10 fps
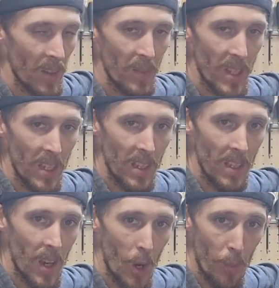of
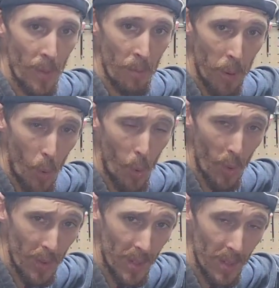the open
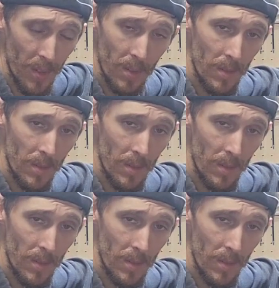port